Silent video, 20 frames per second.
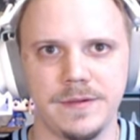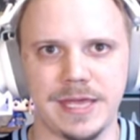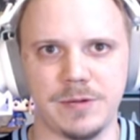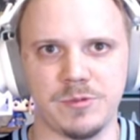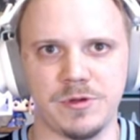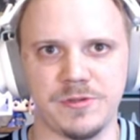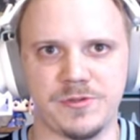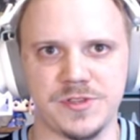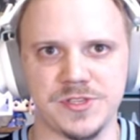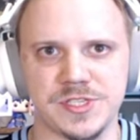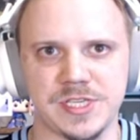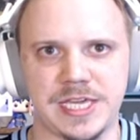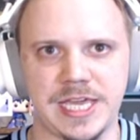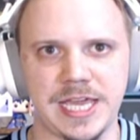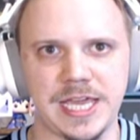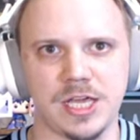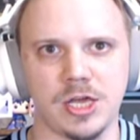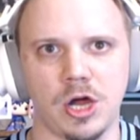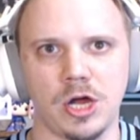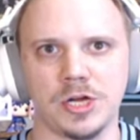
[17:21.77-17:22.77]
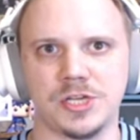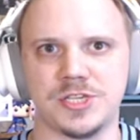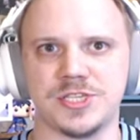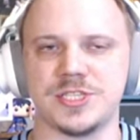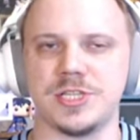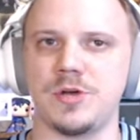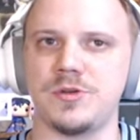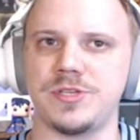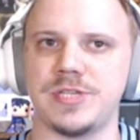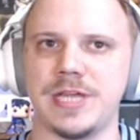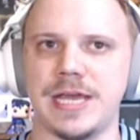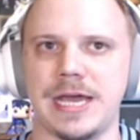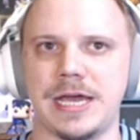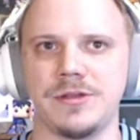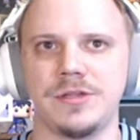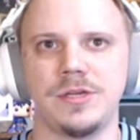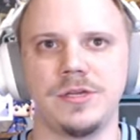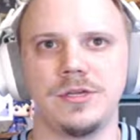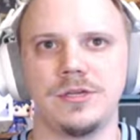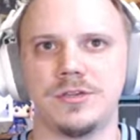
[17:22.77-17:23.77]
And with this kick arc slowed
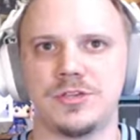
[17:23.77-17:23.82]
down,